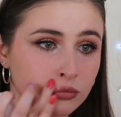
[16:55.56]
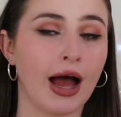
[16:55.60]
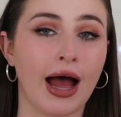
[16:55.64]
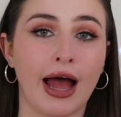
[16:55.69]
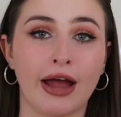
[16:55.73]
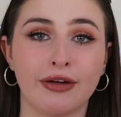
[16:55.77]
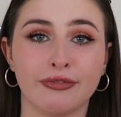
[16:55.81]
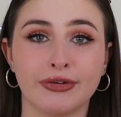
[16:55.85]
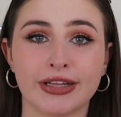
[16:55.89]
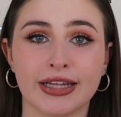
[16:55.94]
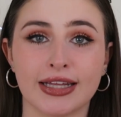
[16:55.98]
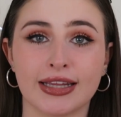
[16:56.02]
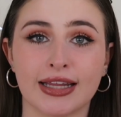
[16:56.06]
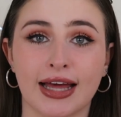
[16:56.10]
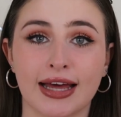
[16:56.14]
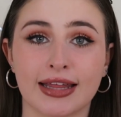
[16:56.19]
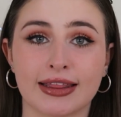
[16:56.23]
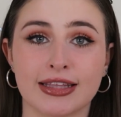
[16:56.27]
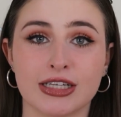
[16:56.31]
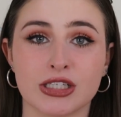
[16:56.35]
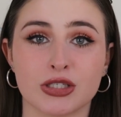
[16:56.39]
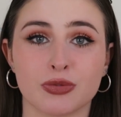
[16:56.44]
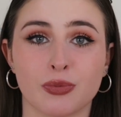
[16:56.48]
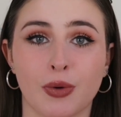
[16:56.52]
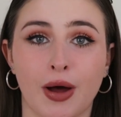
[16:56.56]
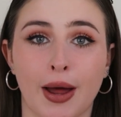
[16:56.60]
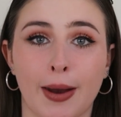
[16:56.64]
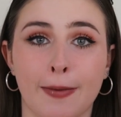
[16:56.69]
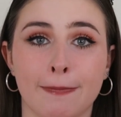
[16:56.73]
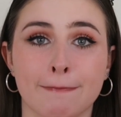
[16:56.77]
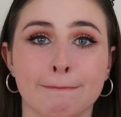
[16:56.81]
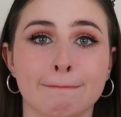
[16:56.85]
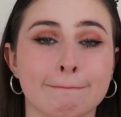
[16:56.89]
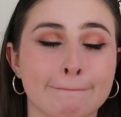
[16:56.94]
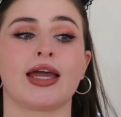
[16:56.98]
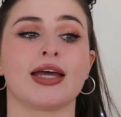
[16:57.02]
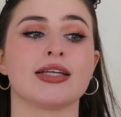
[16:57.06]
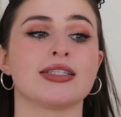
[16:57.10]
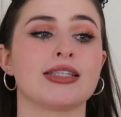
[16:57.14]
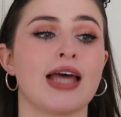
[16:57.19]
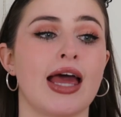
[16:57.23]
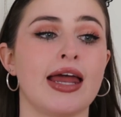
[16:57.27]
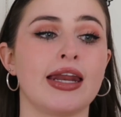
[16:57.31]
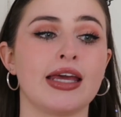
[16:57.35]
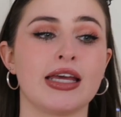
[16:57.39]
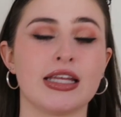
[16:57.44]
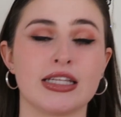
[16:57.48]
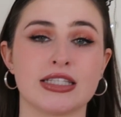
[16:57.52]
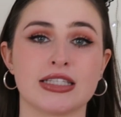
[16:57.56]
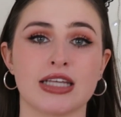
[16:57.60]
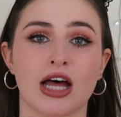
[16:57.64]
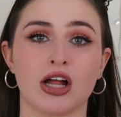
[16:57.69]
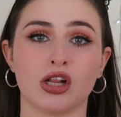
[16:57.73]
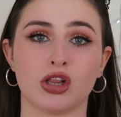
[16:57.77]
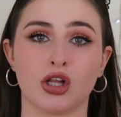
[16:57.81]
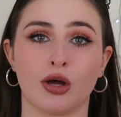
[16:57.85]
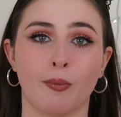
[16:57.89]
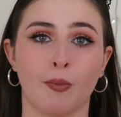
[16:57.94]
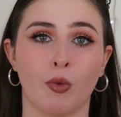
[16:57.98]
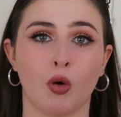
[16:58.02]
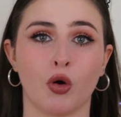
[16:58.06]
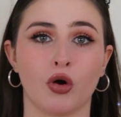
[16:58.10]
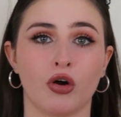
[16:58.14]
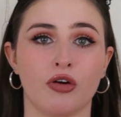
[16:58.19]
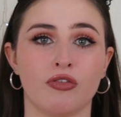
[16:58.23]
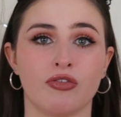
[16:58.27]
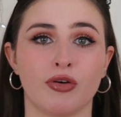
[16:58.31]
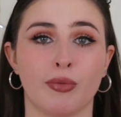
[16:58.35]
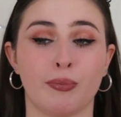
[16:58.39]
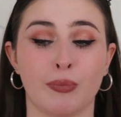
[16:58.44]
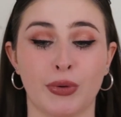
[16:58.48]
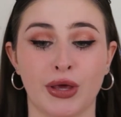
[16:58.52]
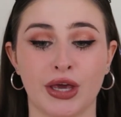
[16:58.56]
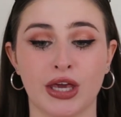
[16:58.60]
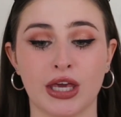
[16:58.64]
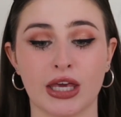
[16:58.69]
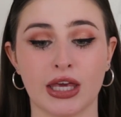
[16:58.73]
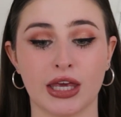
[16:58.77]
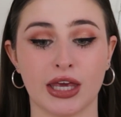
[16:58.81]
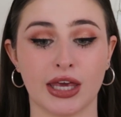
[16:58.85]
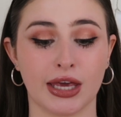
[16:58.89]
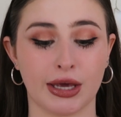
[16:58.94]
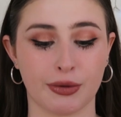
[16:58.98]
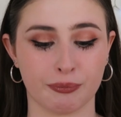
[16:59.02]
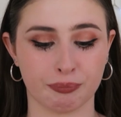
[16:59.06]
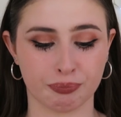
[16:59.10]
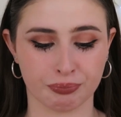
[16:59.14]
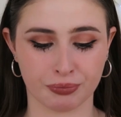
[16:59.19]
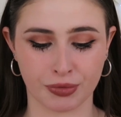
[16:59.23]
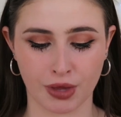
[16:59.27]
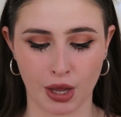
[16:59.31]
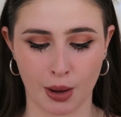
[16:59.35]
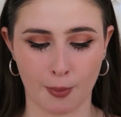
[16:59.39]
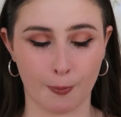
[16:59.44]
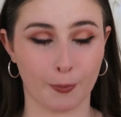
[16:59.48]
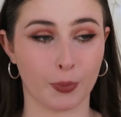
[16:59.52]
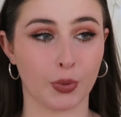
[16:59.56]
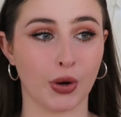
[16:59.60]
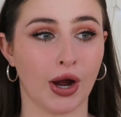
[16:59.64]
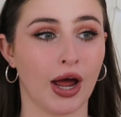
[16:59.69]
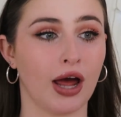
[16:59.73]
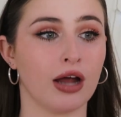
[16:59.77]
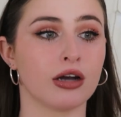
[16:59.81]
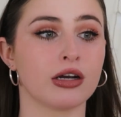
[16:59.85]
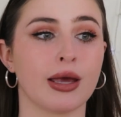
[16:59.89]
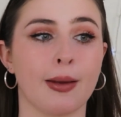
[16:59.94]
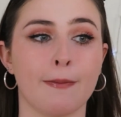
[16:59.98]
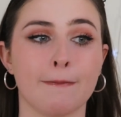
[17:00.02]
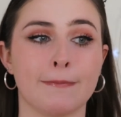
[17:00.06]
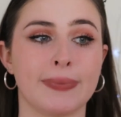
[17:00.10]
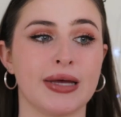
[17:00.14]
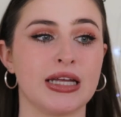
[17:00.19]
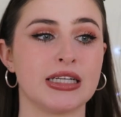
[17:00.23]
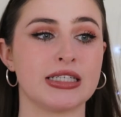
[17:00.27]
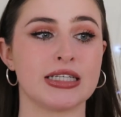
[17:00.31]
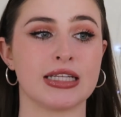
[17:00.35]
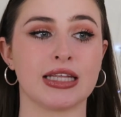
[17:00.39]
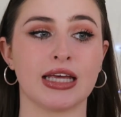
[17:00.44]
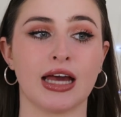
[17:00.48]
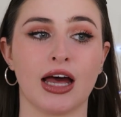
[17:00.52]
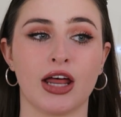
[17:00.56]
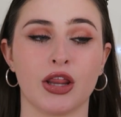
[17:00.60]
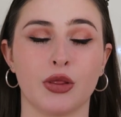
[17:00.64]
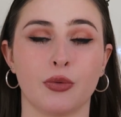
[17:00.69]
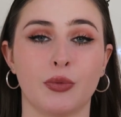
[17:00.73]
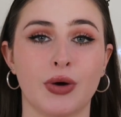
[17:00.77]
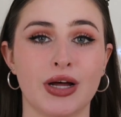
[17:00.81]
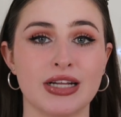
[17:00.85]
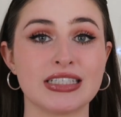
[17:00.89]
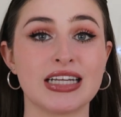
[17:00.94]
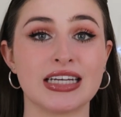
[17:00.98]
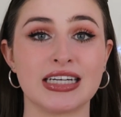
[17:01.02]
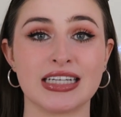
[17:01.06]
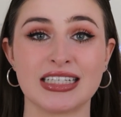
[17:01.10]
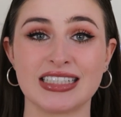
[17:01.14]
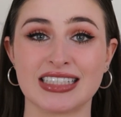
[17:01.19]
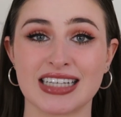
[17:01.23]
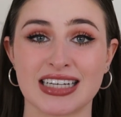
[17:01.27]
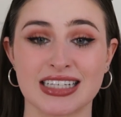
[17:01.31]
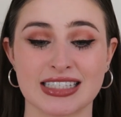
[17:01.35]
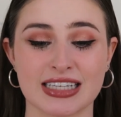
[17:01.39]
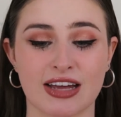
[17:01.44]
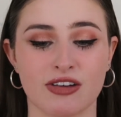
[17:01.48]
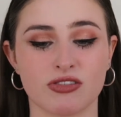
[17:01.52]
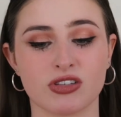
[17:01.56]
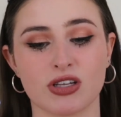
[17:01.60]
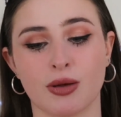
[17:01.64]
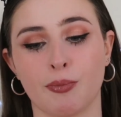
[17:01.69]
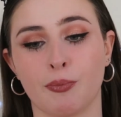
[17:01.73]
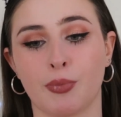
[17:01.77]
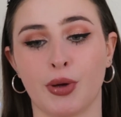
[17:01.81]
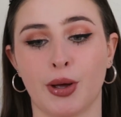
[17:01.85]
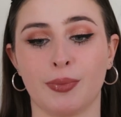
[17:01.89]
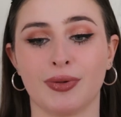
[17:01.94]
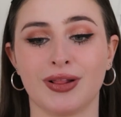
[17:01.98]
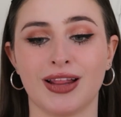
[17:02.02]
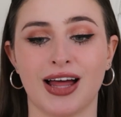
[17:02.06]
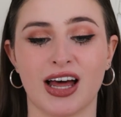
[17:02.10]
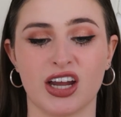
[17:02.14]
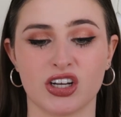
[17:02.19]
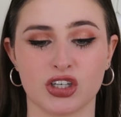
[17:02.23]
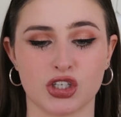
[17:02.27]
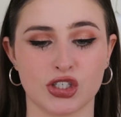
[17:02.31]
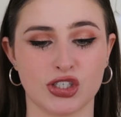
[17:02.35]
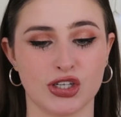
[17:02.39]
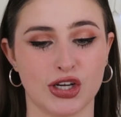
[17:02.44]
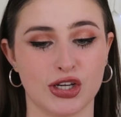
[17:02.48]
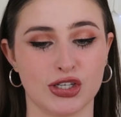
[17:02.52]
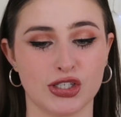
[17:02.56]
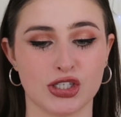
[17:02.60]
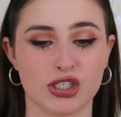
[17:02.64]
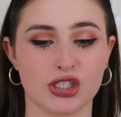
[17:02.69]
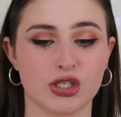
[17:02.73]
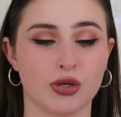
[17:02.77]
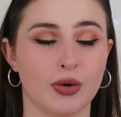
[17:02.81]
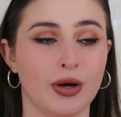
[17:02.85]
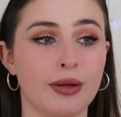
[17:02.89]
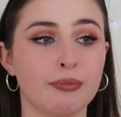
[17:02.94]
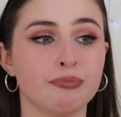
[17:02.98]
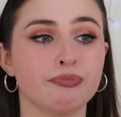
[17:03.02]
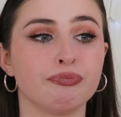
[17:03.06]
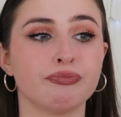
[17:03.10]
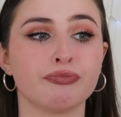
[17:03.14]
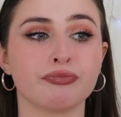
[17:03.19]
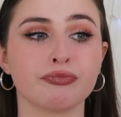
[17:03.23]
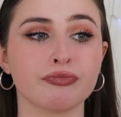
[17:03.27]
I really like this one. Like I said, it's a lot more of a pinky brown compared to the other ones, and it does have some purple undertones to it.